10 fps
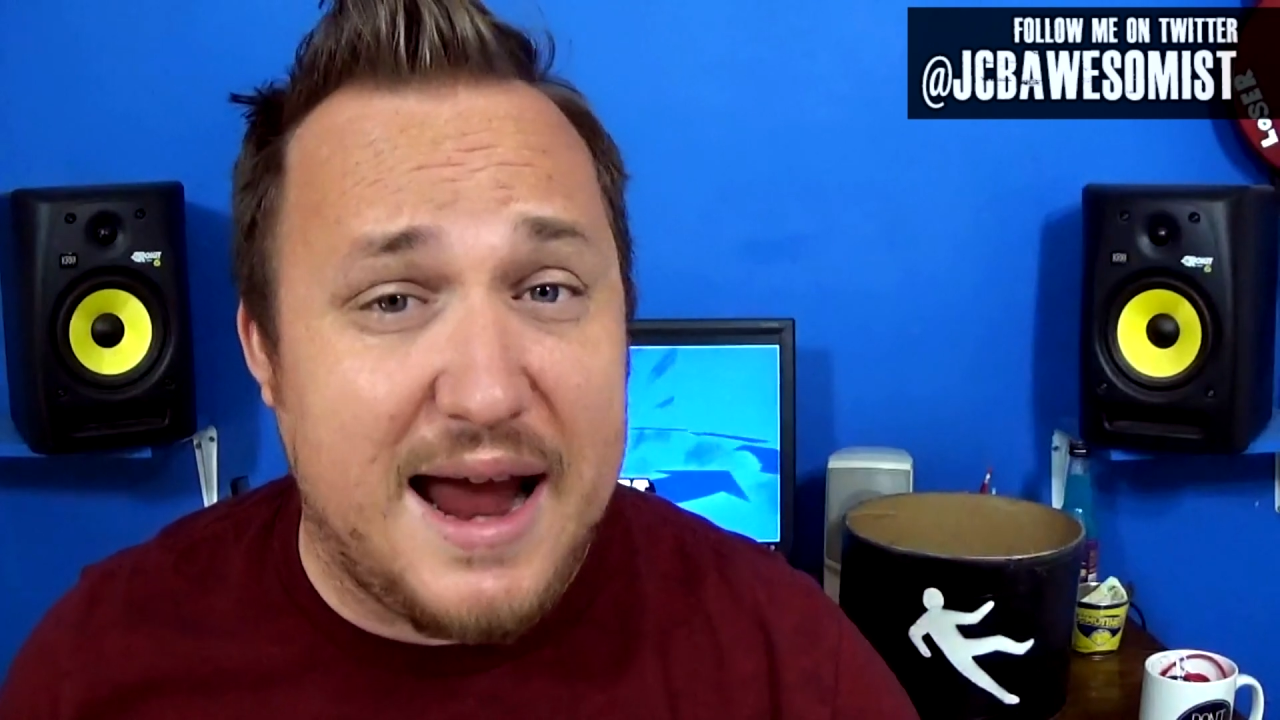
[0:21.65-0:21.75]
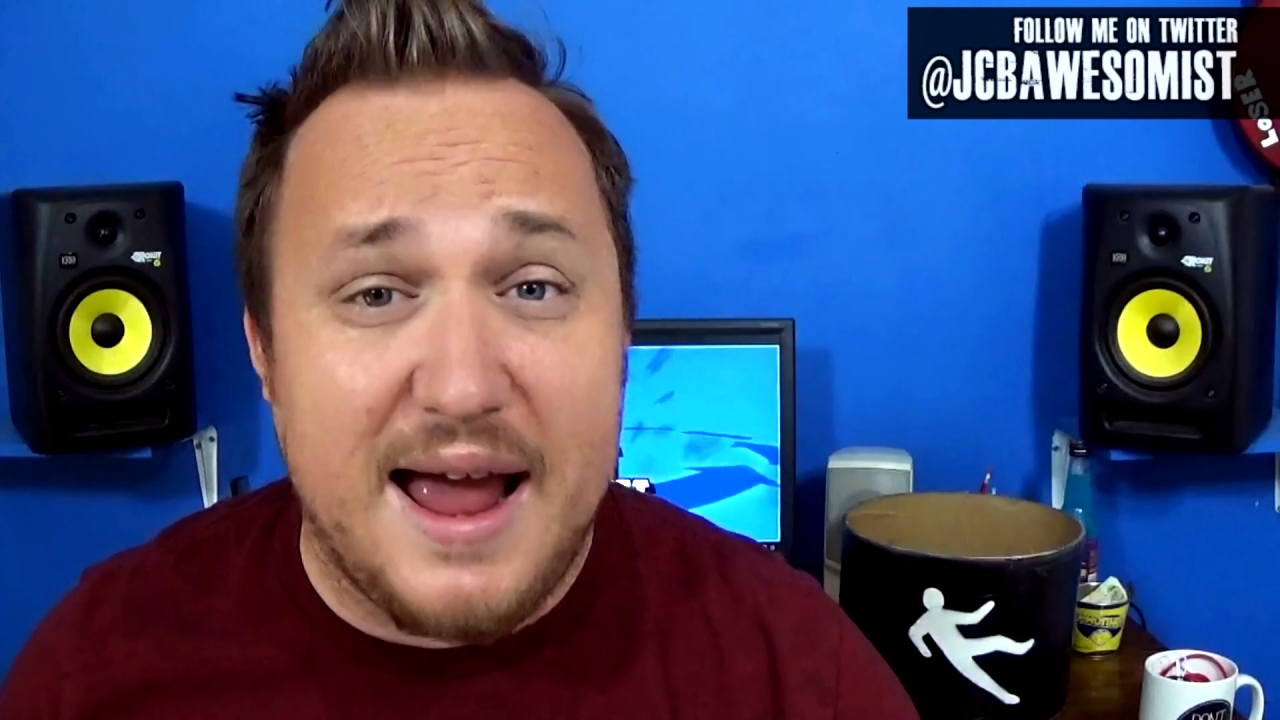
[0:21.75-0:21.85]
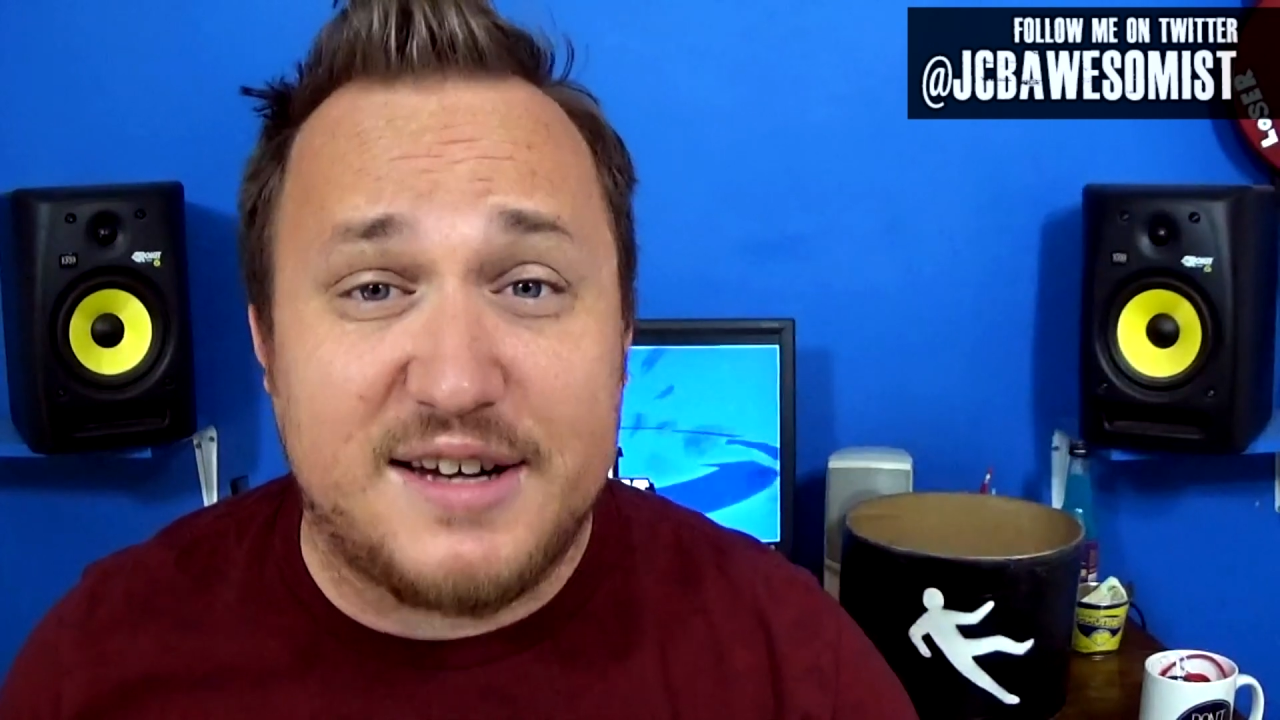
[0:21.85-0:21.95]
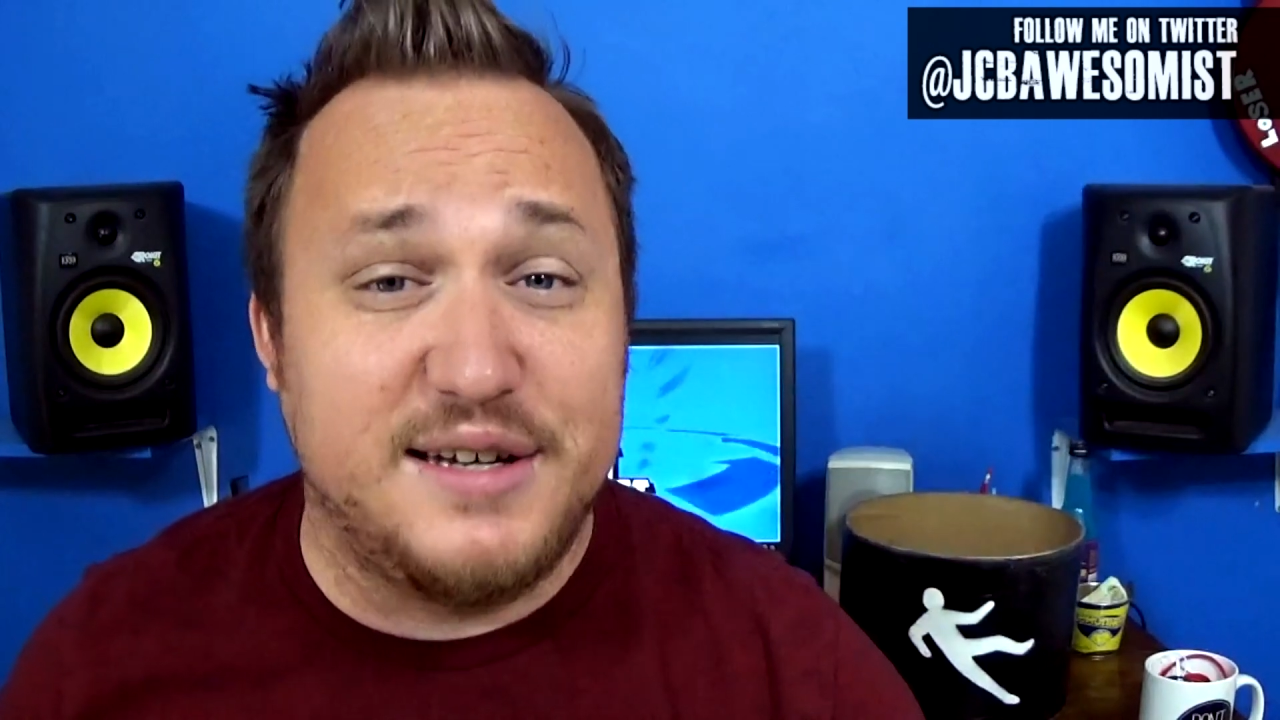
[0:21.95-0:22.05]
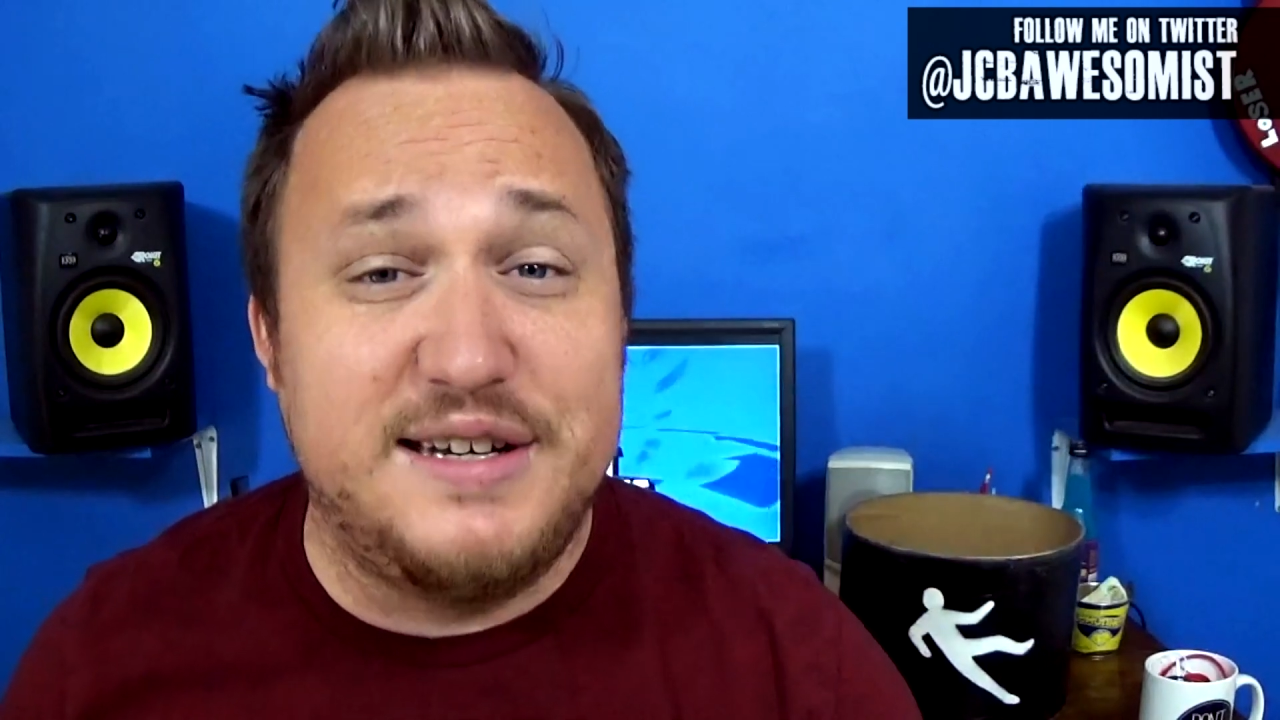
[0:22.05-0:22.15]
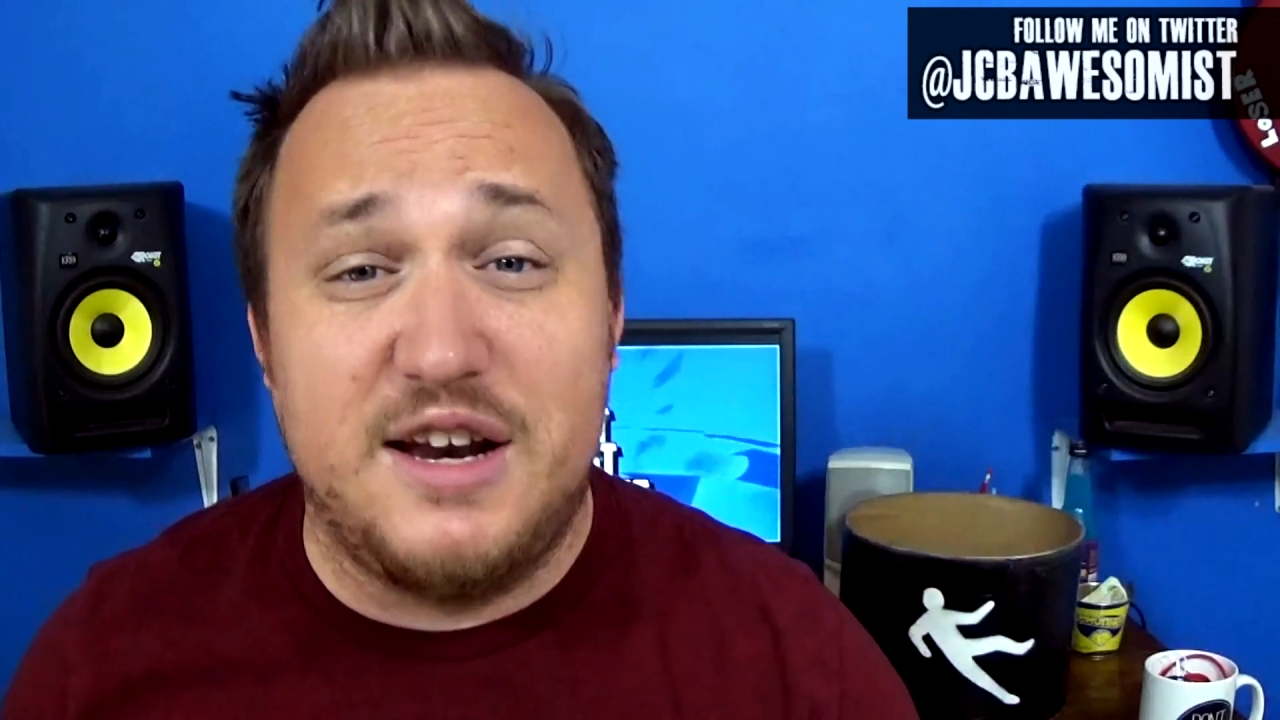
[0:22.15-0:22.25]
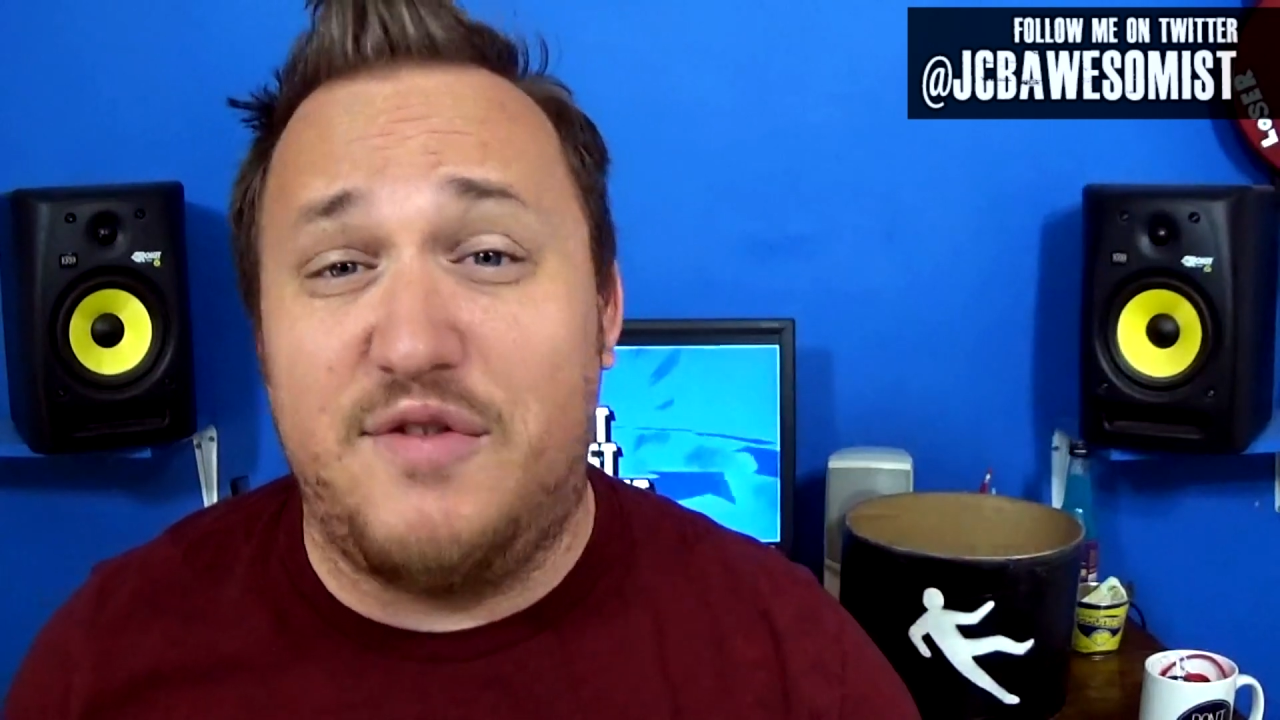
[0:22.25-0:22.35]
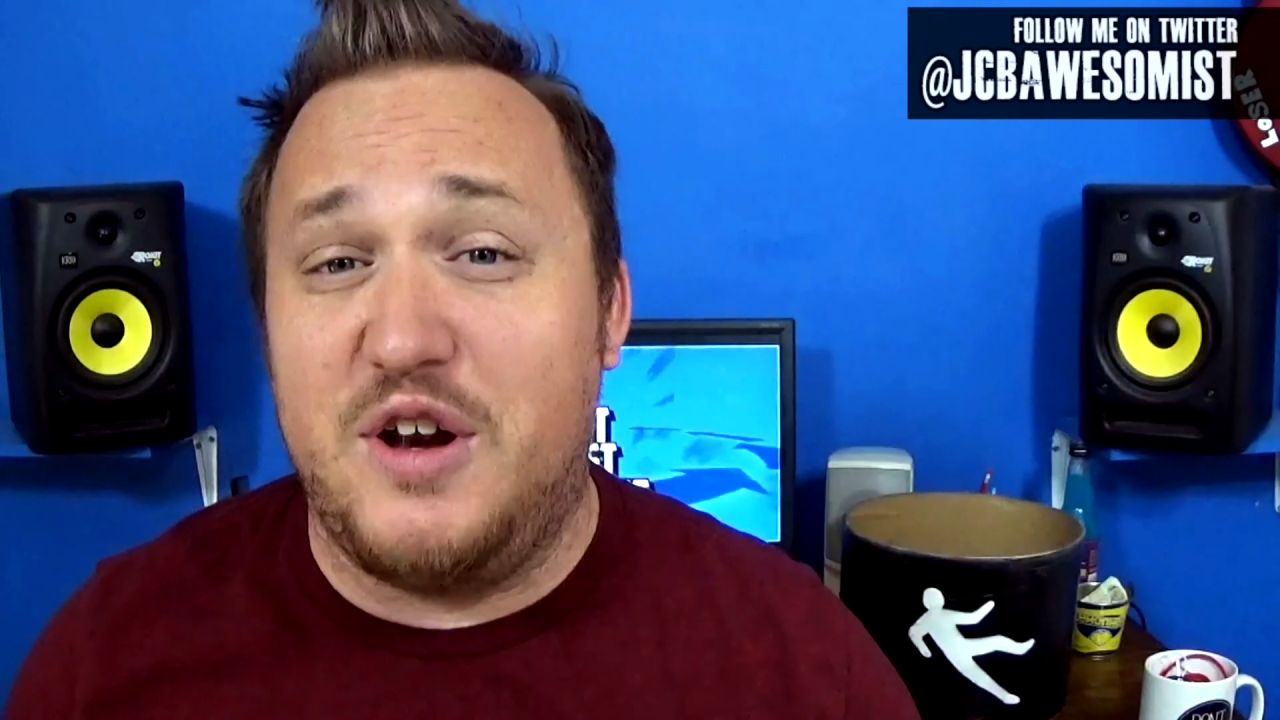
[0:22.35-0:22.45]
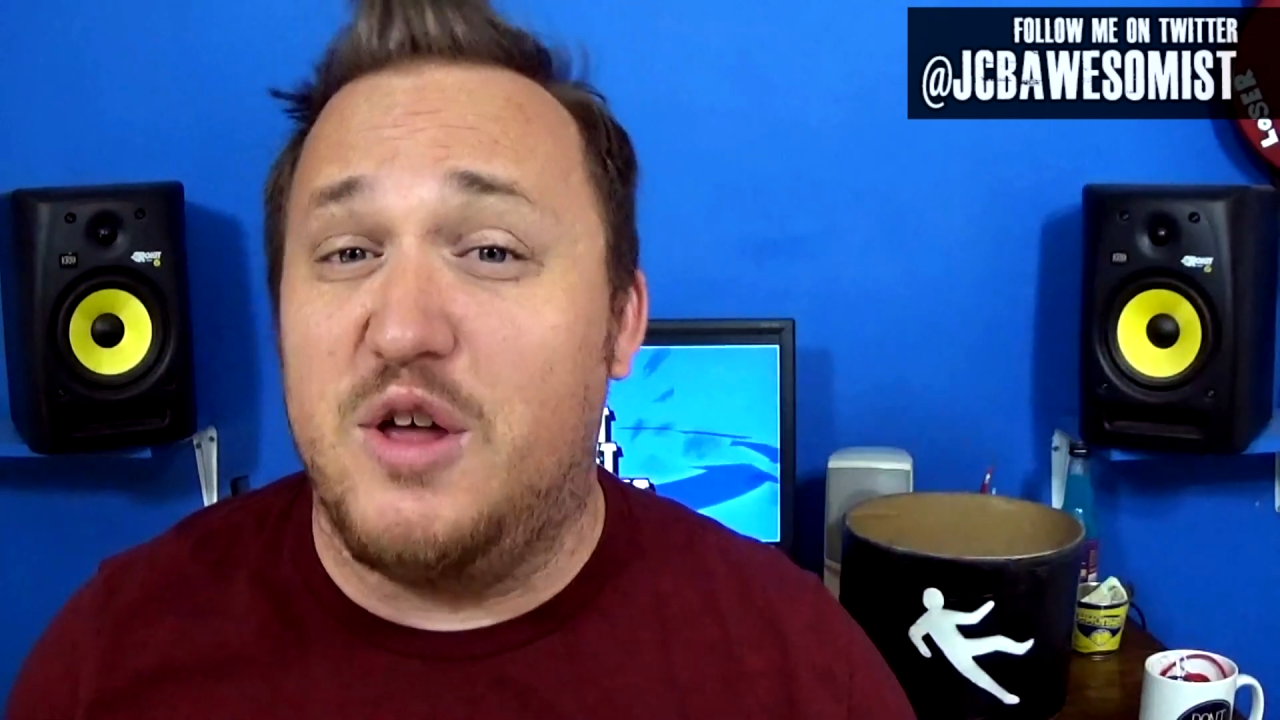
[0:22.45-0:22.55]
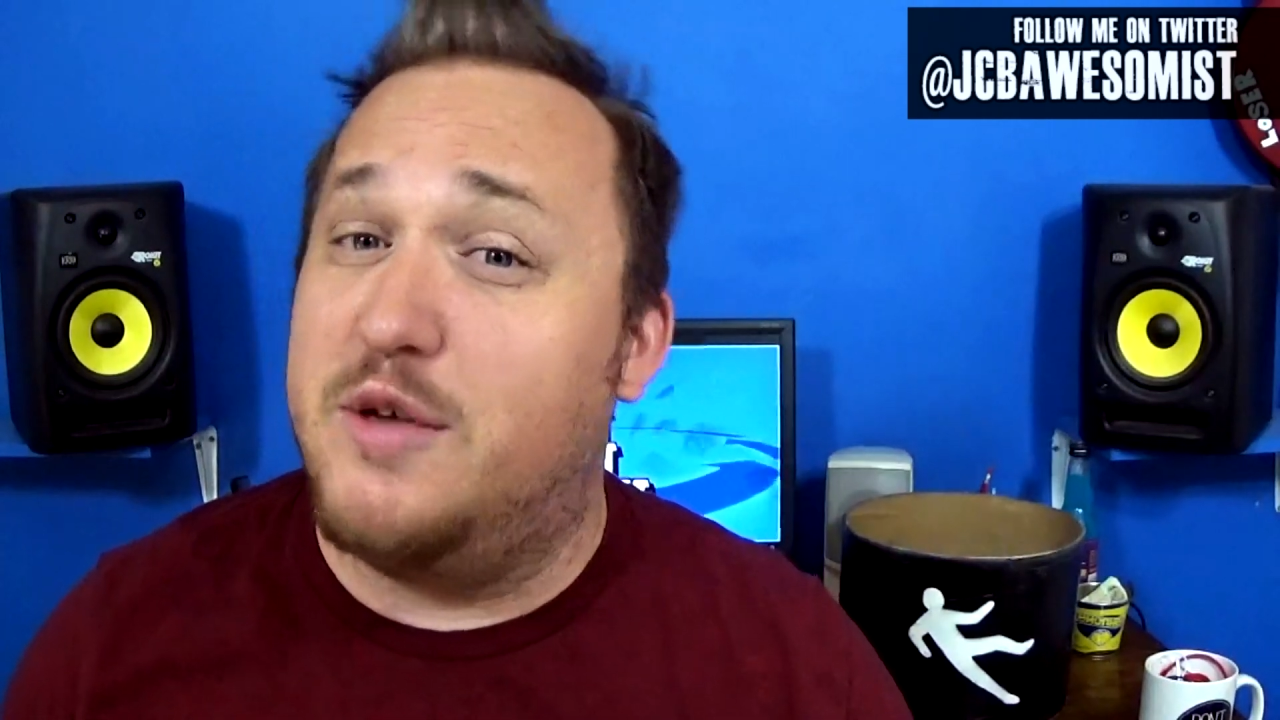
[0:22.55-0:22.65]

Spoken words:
I actually did a video that